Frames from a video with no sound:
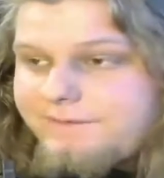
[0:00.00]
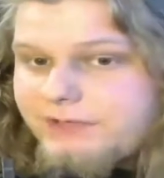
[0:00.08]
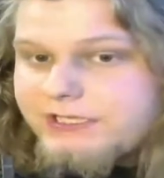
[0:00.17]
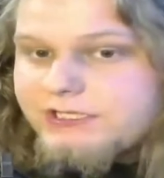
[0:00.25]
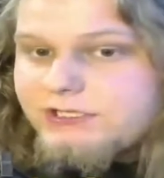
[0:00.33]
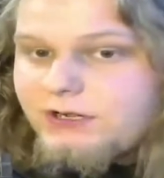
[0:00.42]

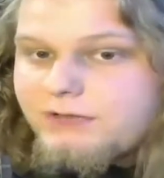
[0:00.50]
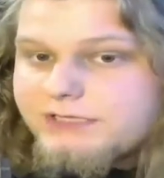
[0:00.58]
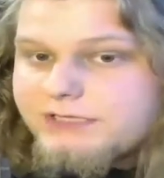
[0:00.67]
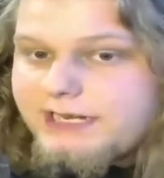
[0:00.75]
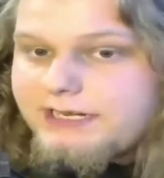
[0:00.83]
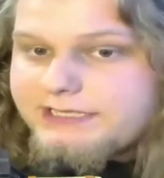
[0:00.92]
every story
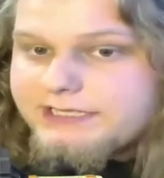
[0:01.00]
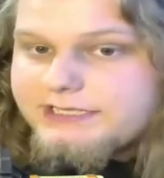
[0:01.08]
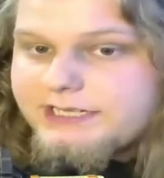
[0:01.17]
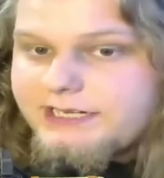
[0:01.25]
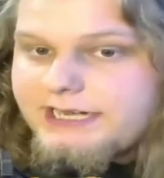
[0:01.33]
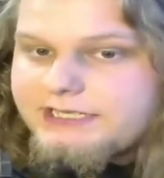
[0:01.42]
was kind of
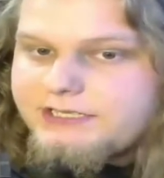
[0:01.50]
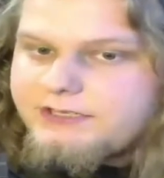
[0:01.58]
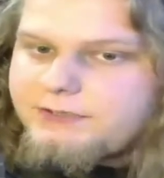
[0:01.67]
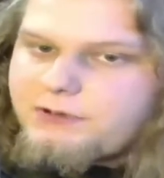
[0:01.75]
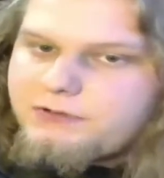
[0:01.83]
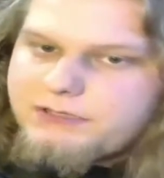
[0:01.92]
disconnected?
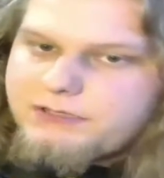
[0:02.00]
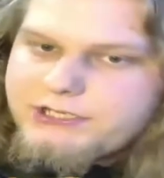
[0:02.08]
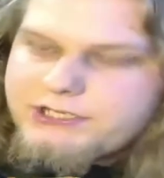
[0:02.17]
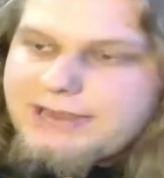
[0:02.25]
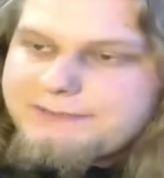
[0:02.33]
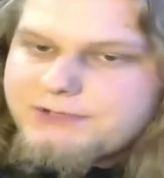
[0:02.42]
There weren't really
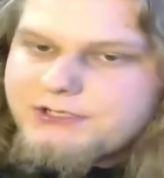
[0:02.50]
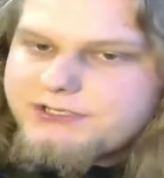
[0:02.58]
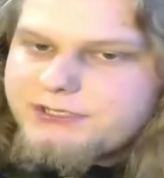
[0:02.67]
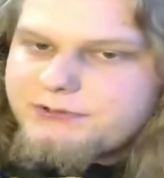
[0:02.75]
chapters.